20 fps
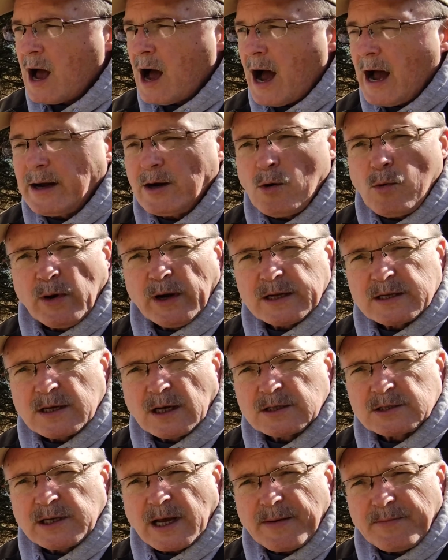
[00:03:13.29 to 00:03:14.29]
I don't want to
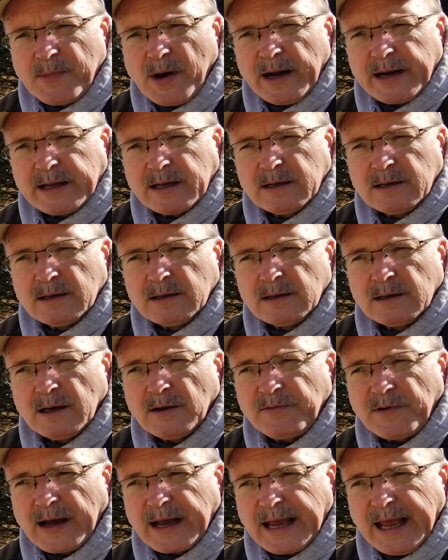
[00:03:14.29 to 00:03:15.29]
touch that money
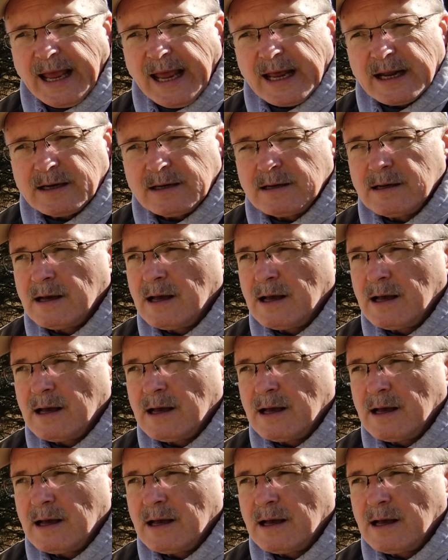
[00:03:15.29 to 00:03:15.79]
if I can,